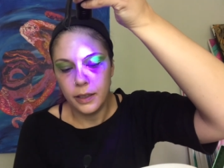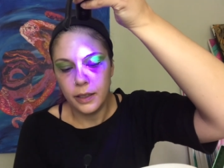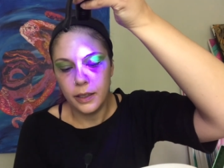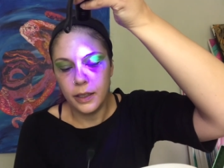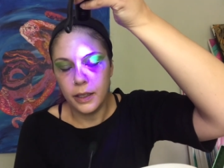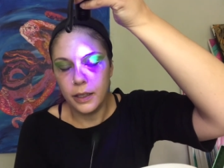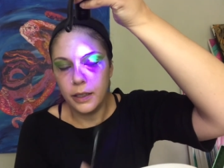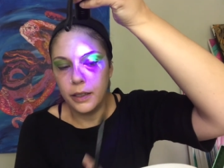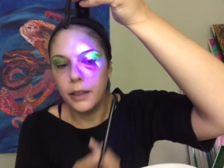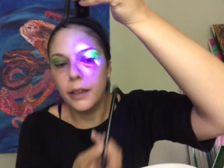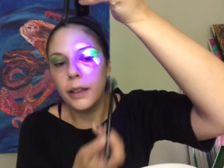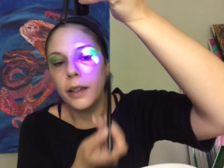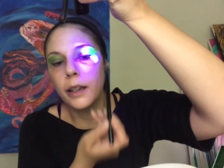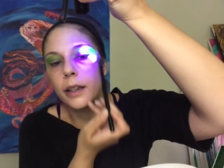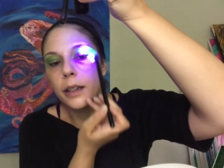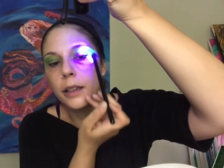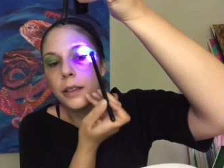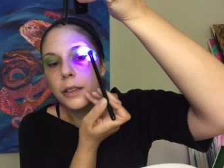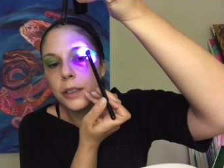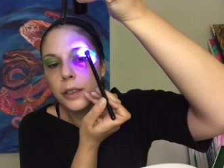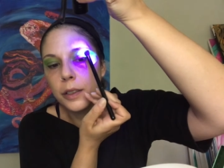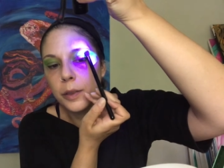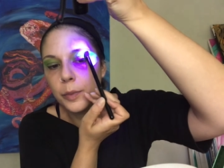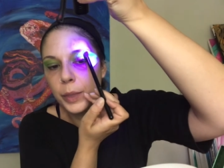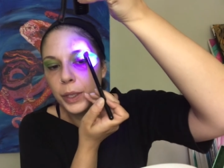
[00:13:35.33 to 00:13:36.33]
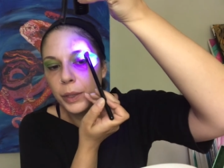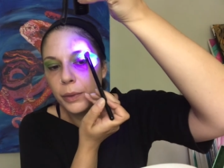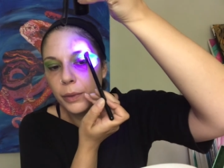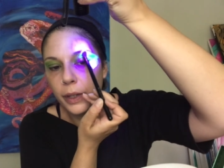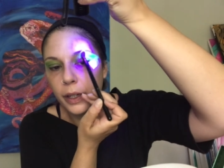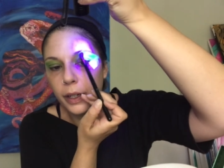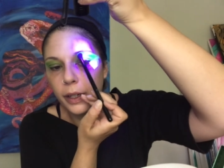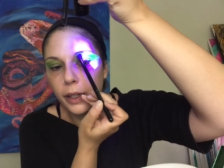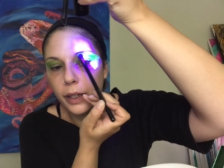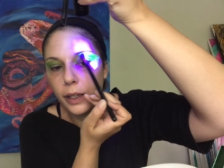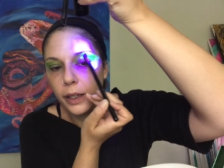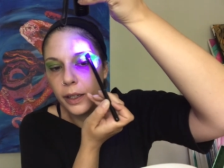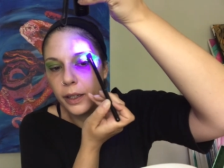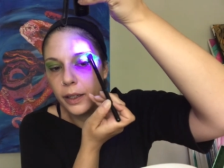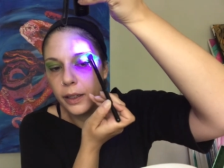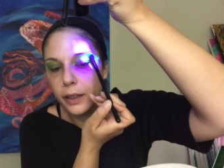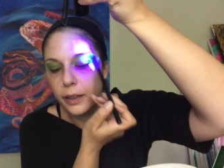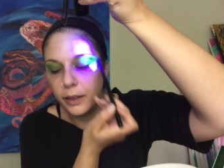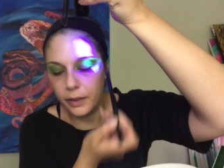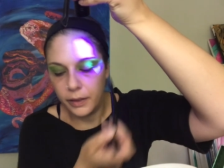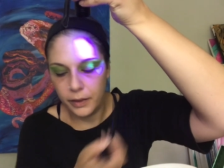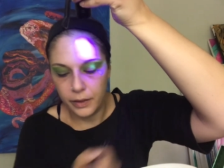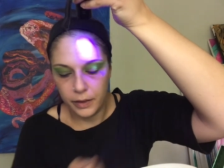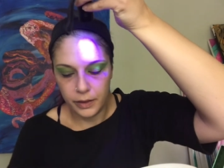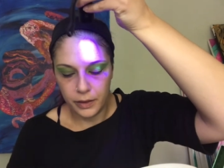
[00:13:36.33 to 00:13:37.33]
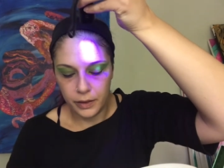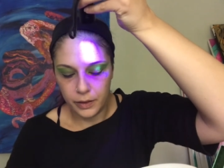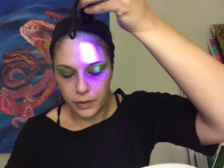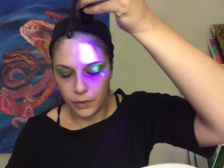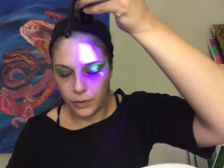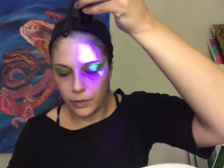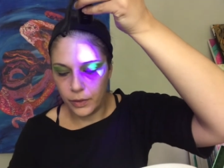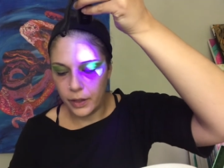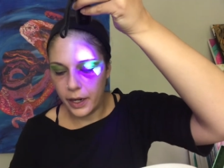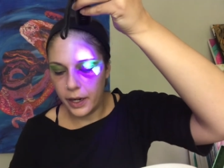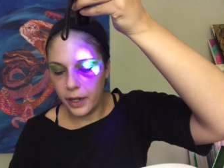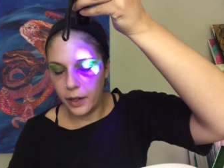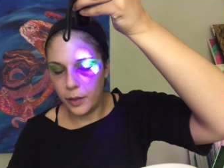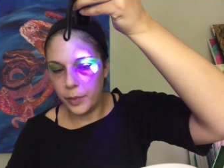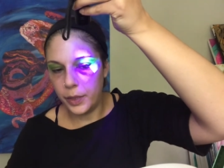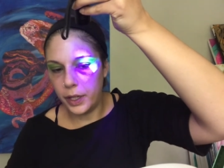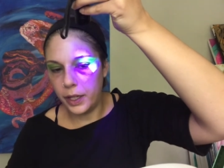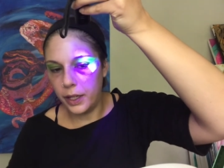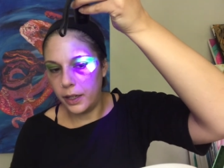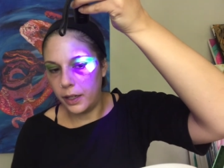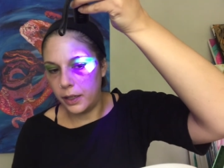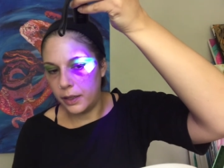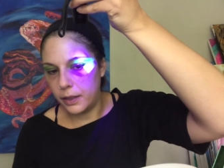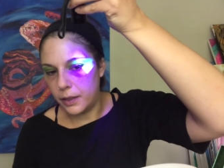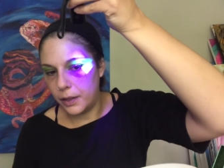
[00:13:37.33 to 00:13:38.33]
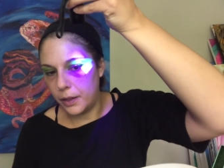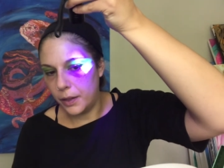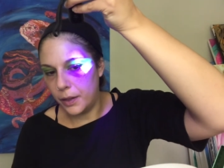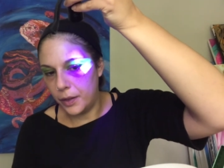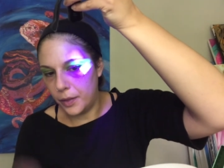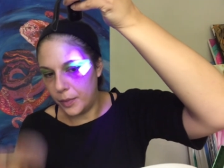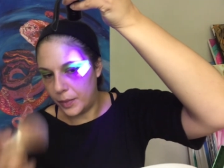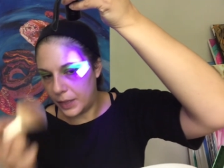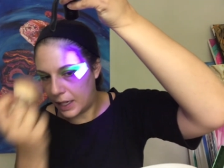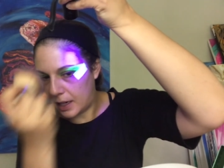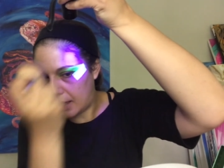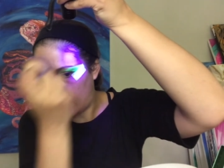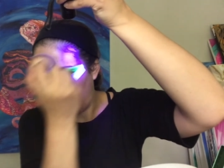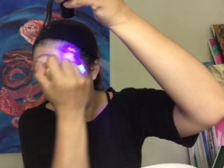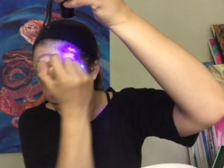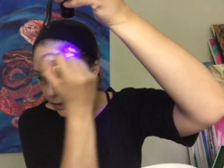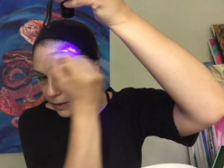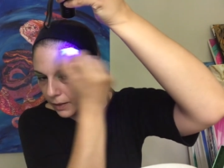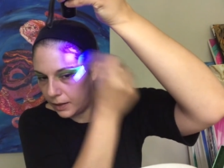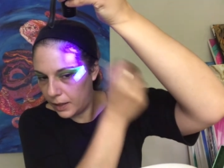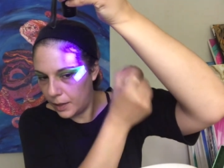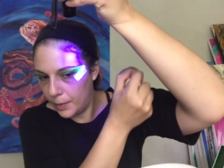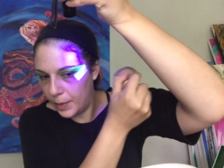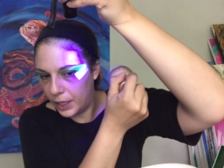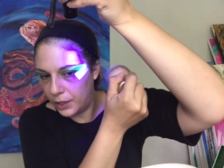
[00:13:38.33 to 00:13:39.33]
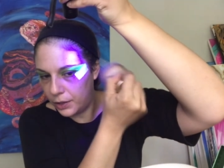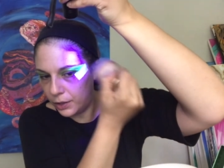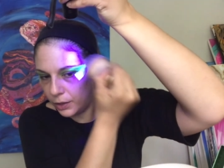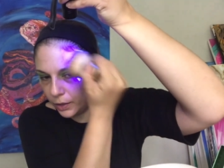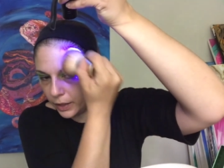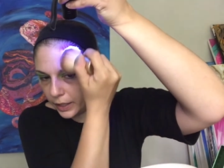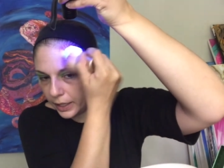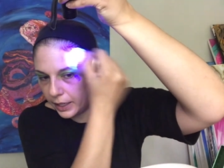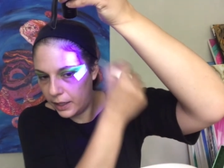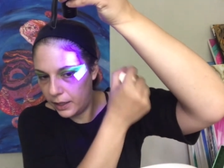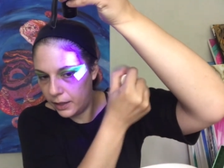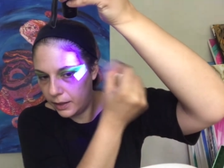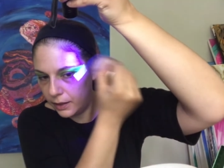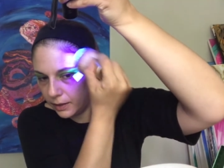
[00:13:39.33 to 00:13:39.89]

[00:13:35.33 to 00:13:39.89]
And you gotta just be ready to rein them in and tone them down. Come on, shorty.